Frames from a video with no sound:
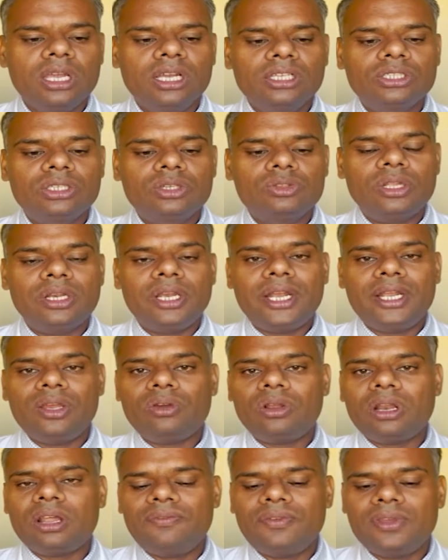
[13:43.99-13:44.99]
So the
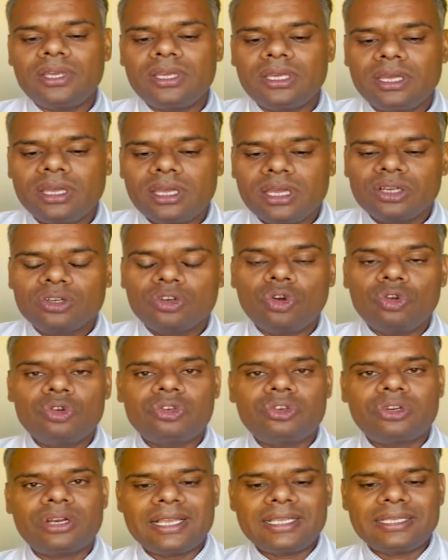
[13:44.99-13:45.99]
radiographic
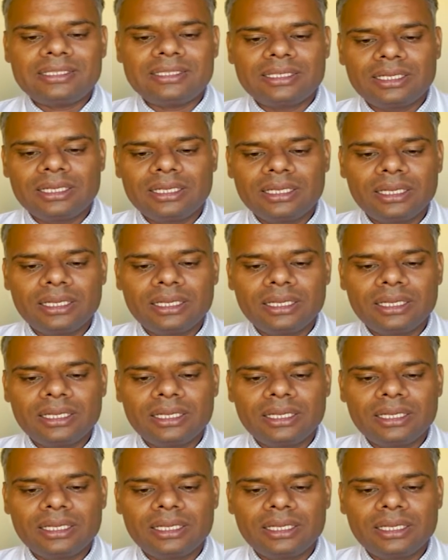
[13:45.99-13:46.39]
contrast